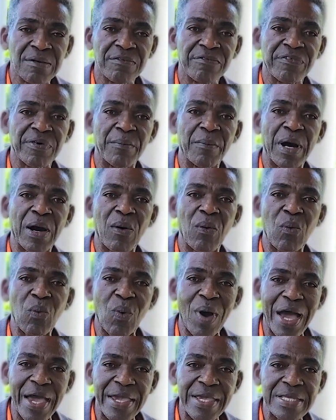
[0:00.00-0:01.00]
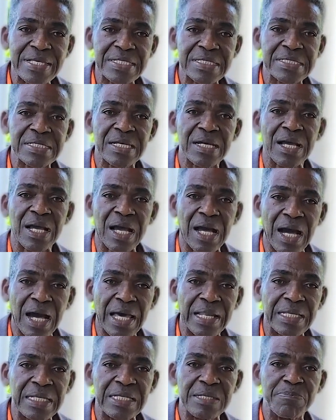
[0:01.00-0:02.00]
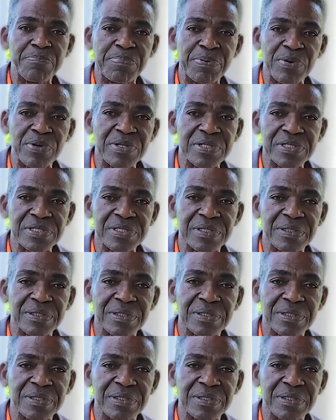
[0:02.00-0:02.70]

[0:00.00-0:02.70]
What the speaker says: from a wise, godly person.